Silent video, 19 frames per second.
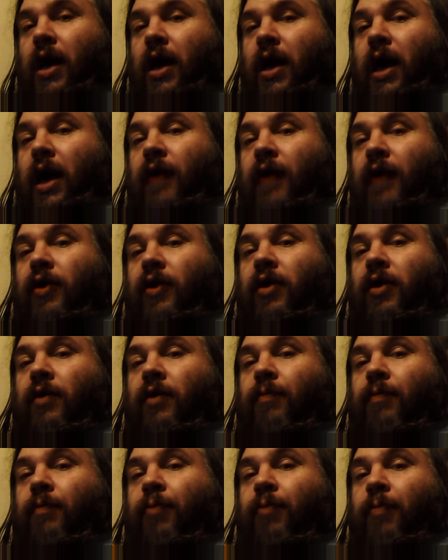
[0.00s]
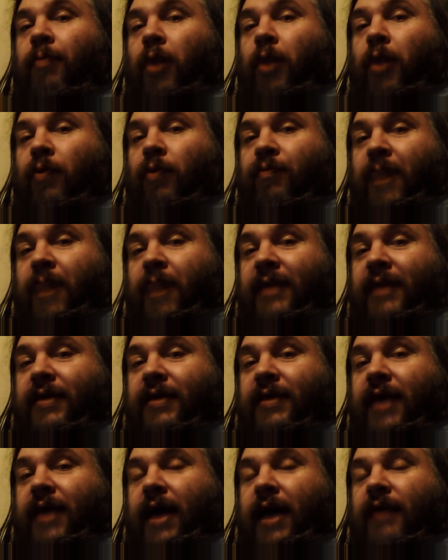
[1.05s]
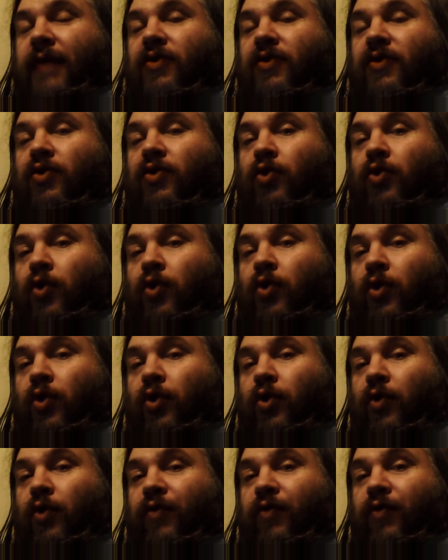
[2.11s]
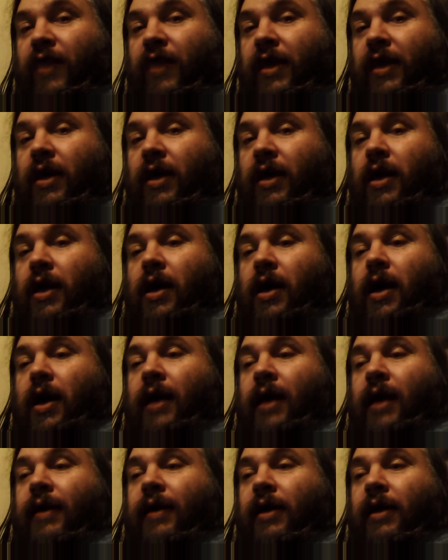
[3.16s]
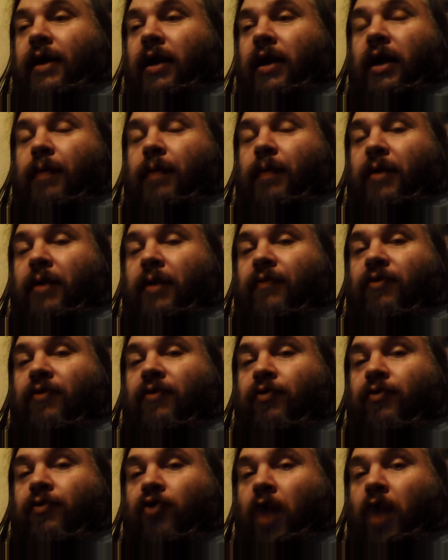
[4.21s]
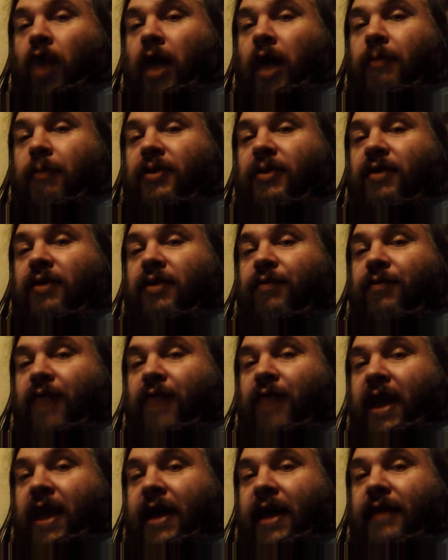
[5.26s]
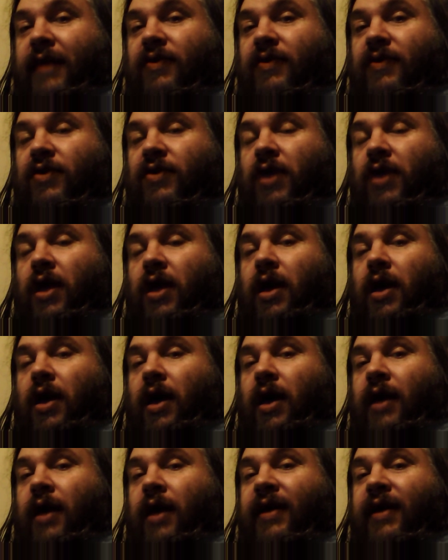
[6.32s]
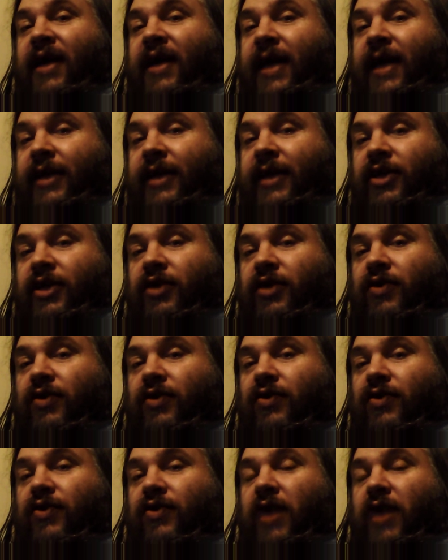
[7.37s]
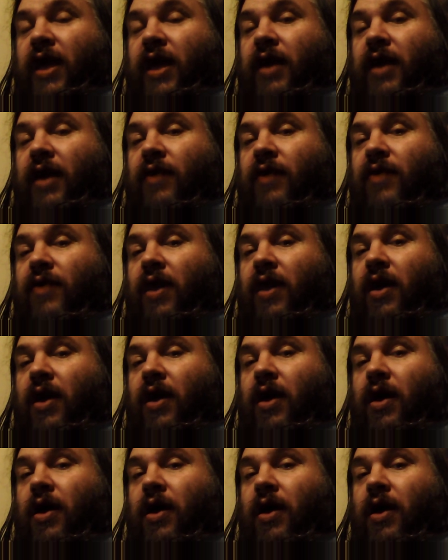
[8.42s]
and you can promote with basic ads your your thing, and get a little bit of subscribers and fans, and connections and uh,